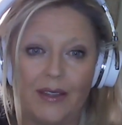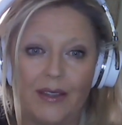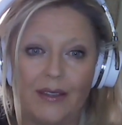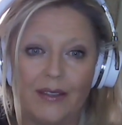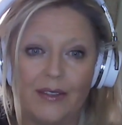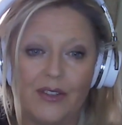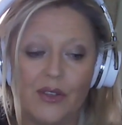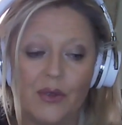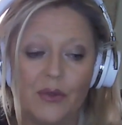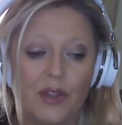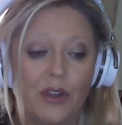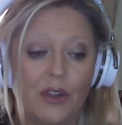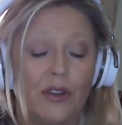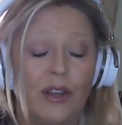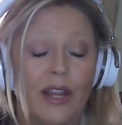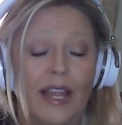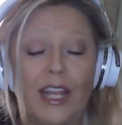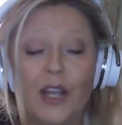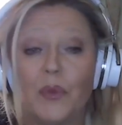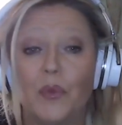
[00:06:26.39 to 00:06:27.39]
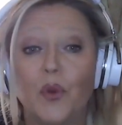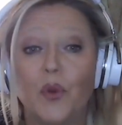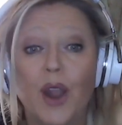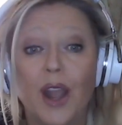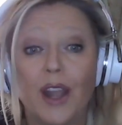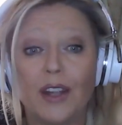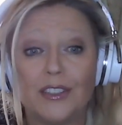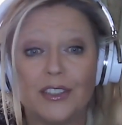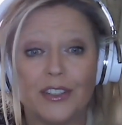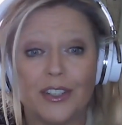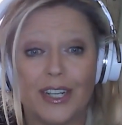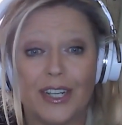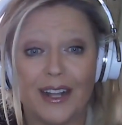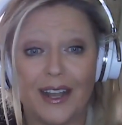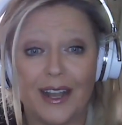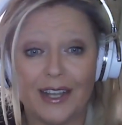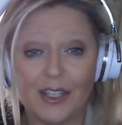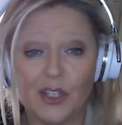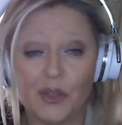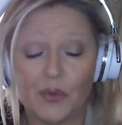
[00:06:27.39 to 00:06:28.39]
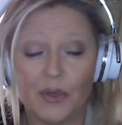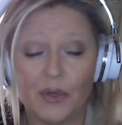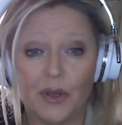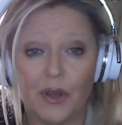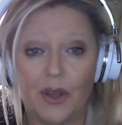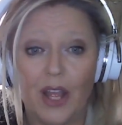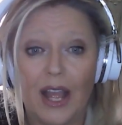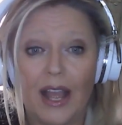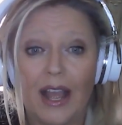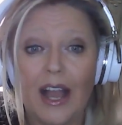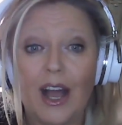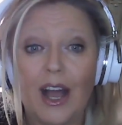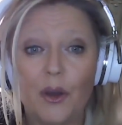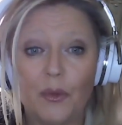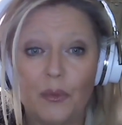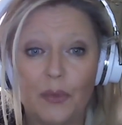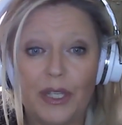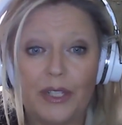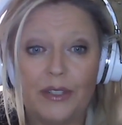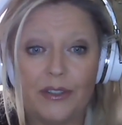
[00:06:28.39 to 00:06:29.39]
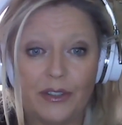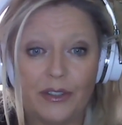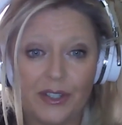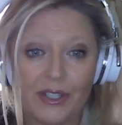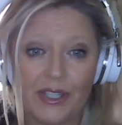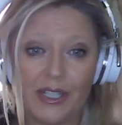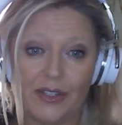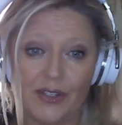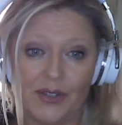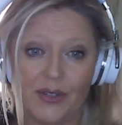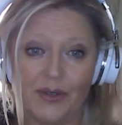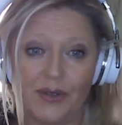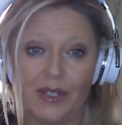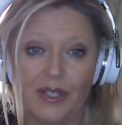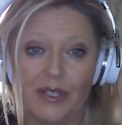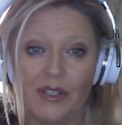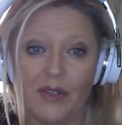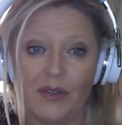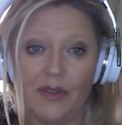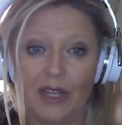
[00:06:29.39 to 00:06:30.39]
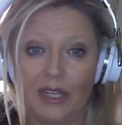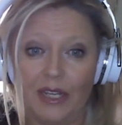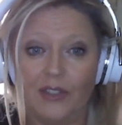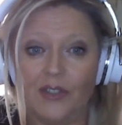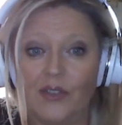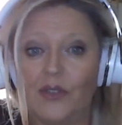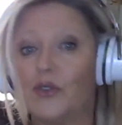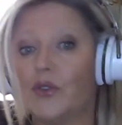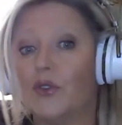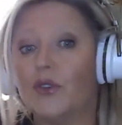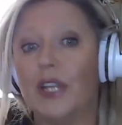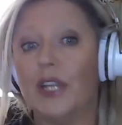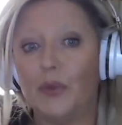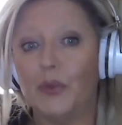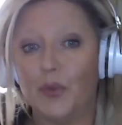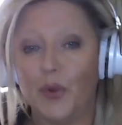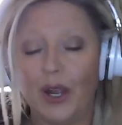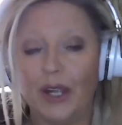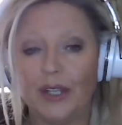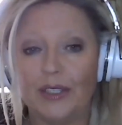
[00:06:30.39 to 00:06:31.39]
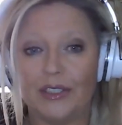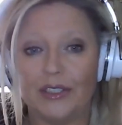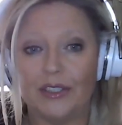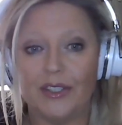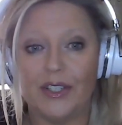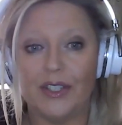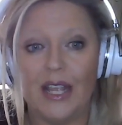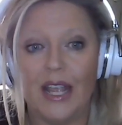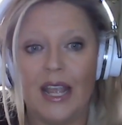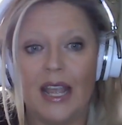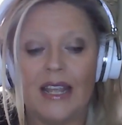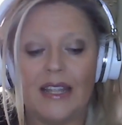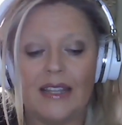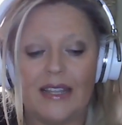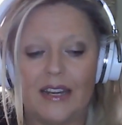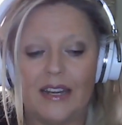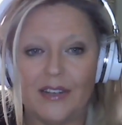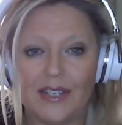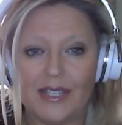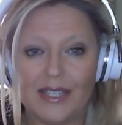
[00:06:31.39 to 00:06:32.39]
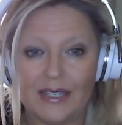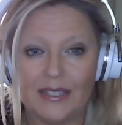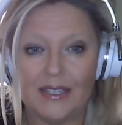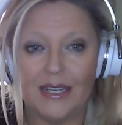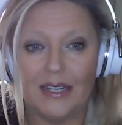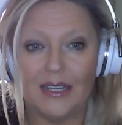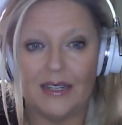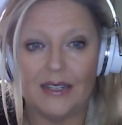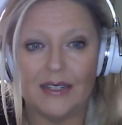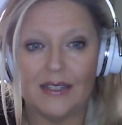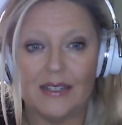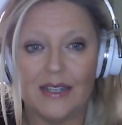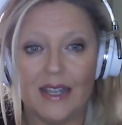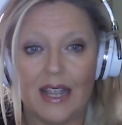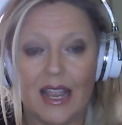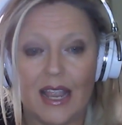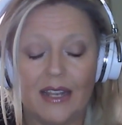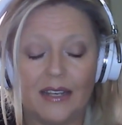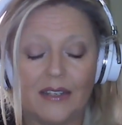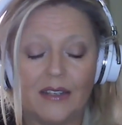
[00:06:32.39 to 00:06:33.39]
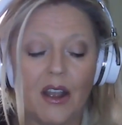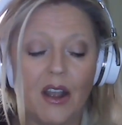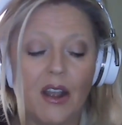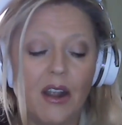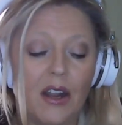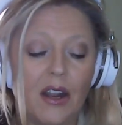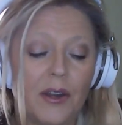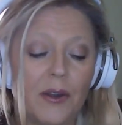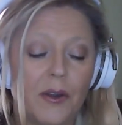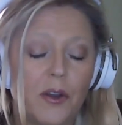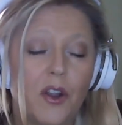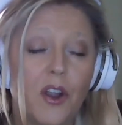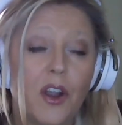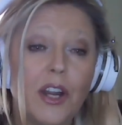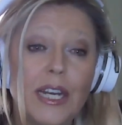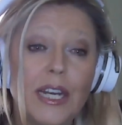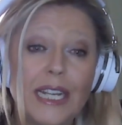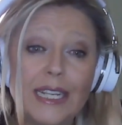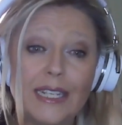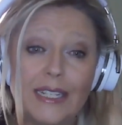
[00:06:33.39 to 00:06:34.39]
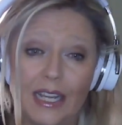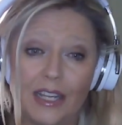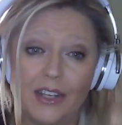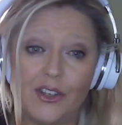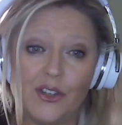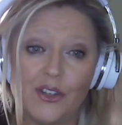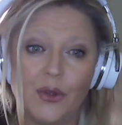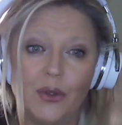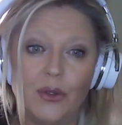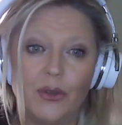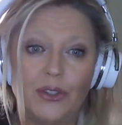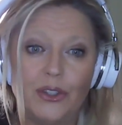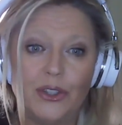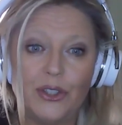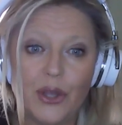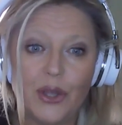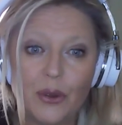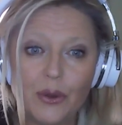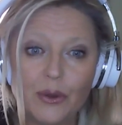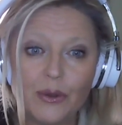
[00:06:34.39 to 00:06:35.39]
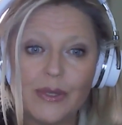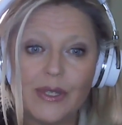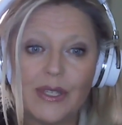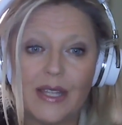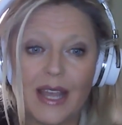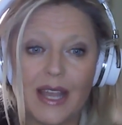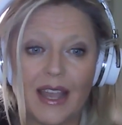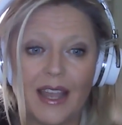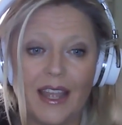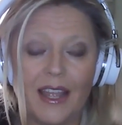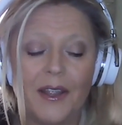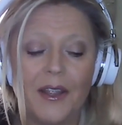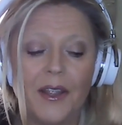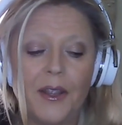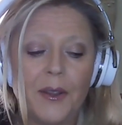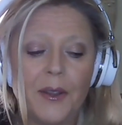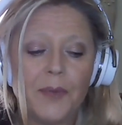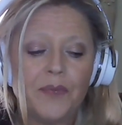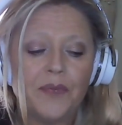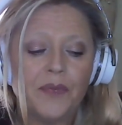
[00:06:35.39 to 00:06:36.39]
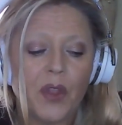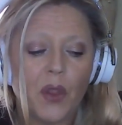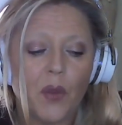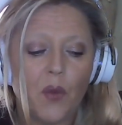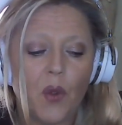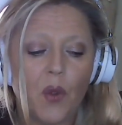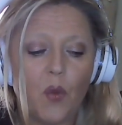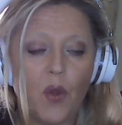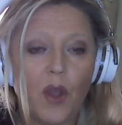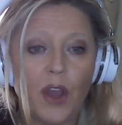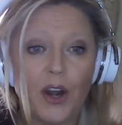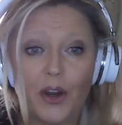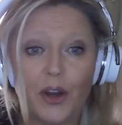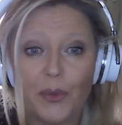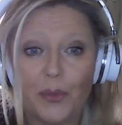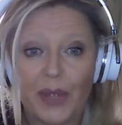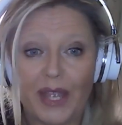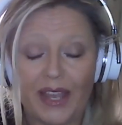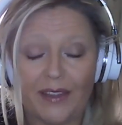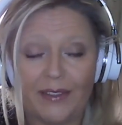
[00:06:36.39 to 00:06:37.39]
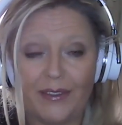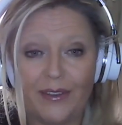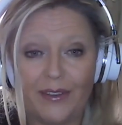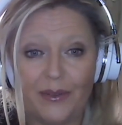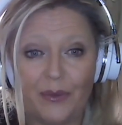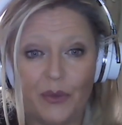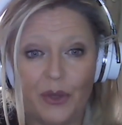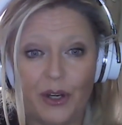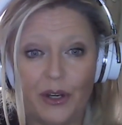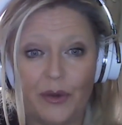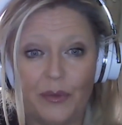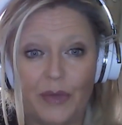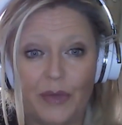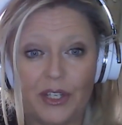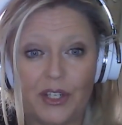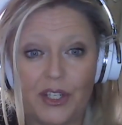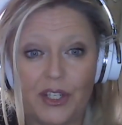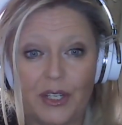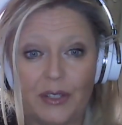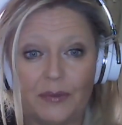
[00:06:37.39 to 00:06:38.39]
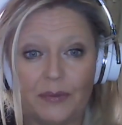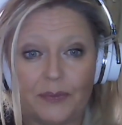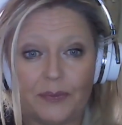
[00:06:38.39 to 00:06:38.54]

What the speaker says: So they're like a proctor at a hospital helping nursing students. So the angels are like proctors that are assisting us. And our guardian angel knows that what our path is and what our mission.